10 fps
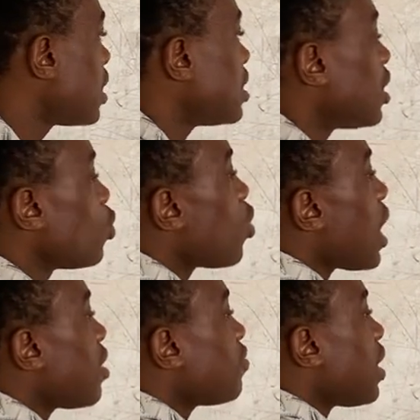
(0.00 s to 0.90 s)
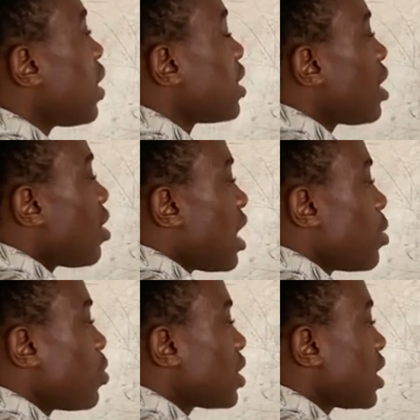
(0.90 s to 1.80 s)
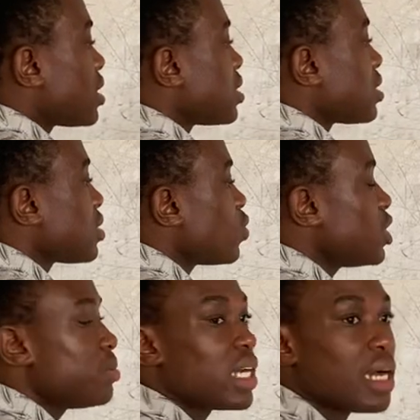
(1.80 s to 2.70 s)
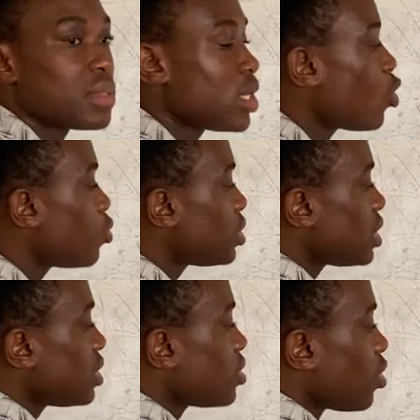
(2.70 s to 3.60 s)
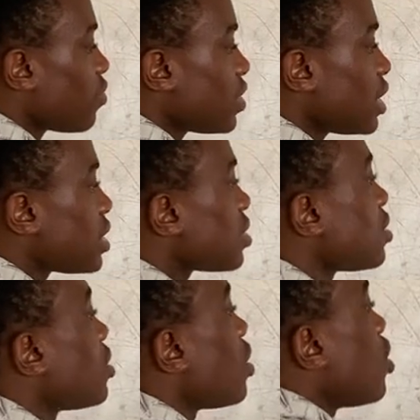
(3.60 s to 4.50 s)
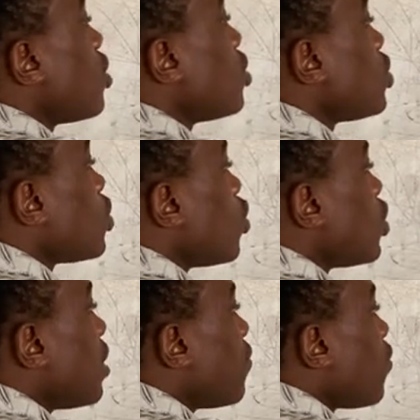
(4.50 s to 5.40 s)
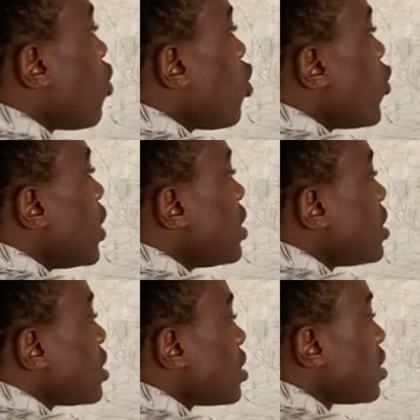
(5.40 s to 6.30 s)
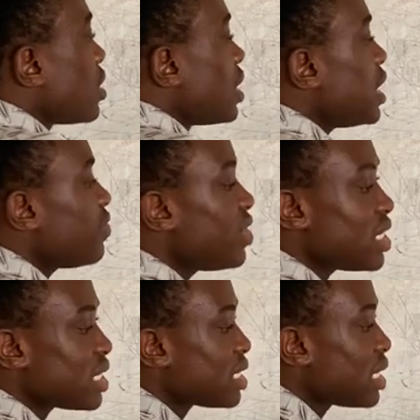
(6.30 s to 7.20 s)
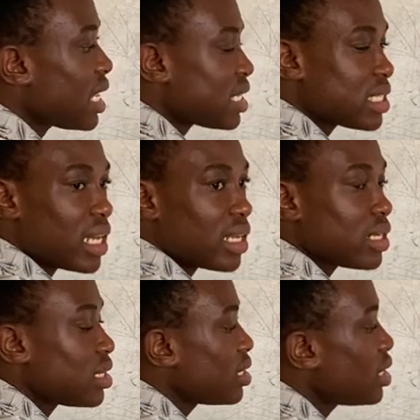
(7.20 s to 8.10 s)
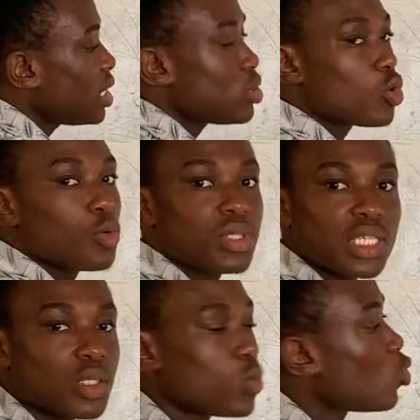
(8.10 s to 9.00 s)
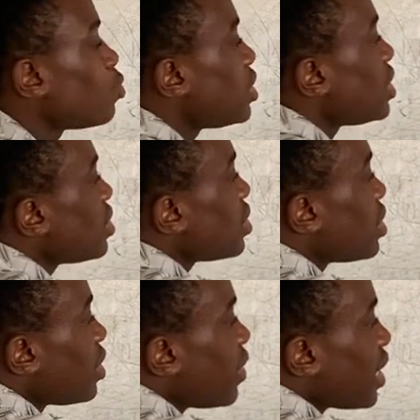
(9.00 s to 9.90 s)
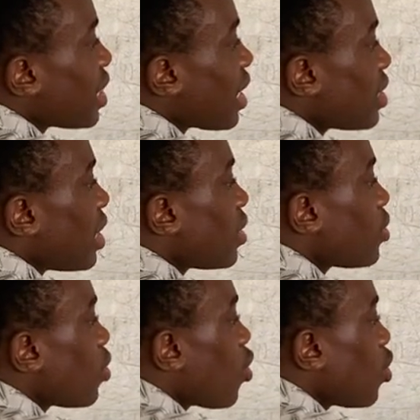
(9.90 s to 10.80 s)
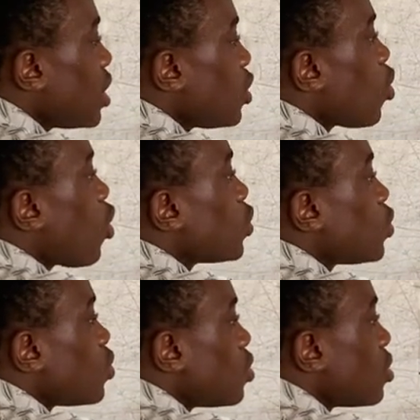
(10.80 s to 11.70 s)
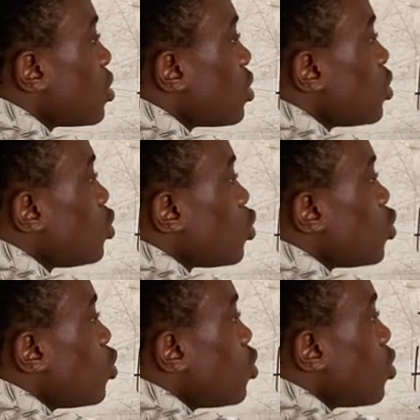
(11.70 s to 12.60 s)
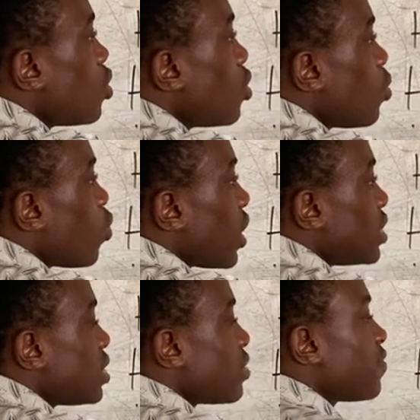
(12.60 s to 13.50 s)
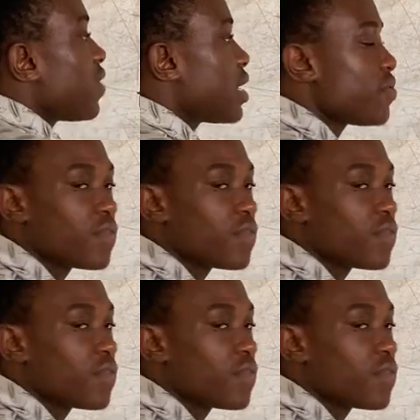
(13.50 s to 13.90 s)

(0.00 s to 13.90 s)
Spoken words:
Then we'll have our null hypothesis, which becomes the opposite of this. So the flow rate, if this is less than, its opposite will be greater than or equal to 2.5.